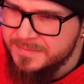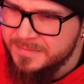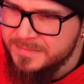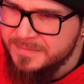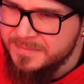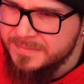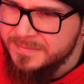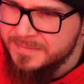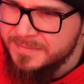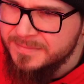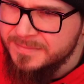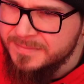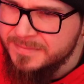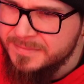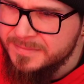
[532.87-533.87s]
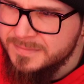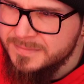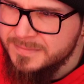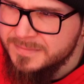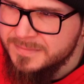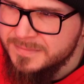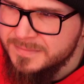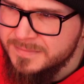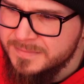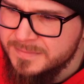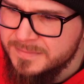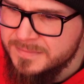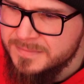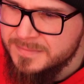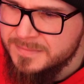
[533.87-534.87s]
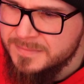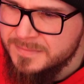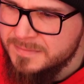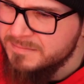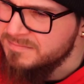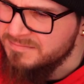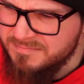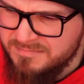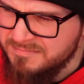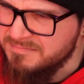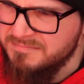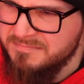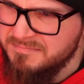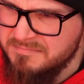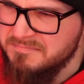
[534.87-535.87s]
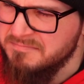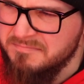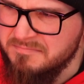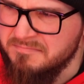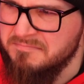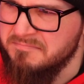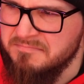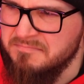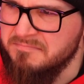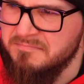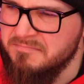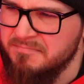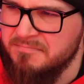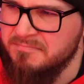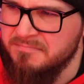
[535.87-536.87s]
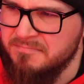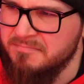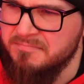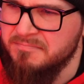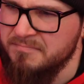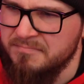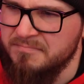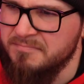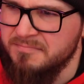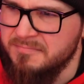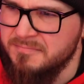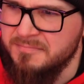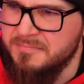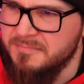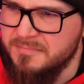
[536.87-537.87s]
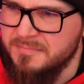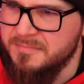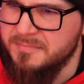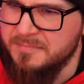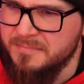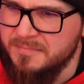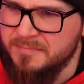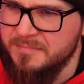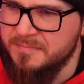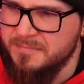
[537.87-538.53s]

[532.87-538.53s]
Nothing is said.